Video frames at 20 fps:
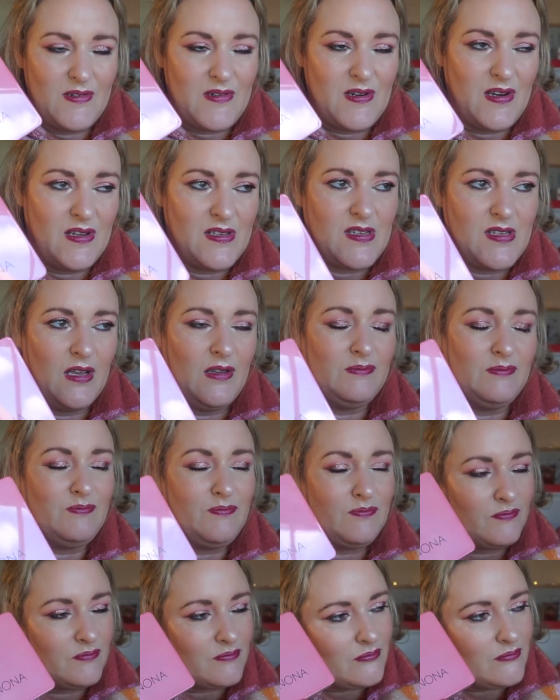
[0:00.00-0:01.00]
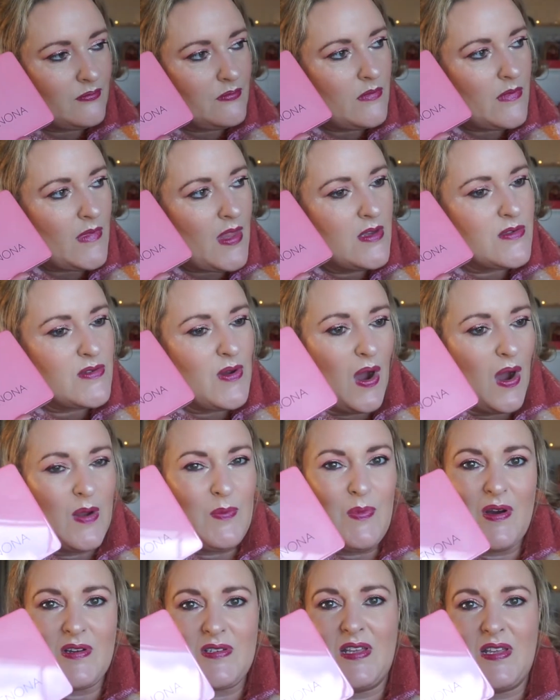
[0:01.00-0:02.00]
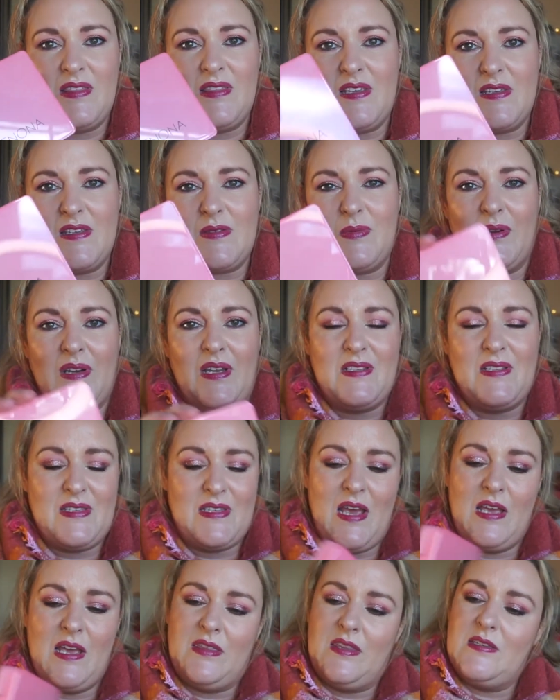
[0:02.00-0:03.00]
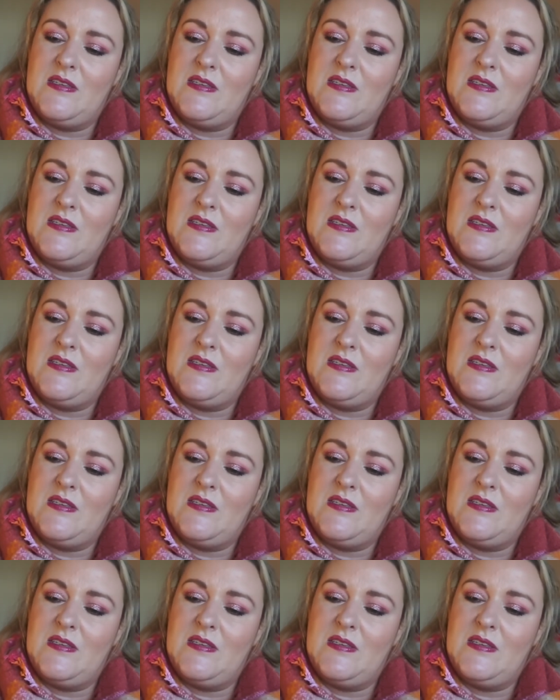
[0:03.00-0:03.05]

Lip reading: should I say. So I brought in this one instead.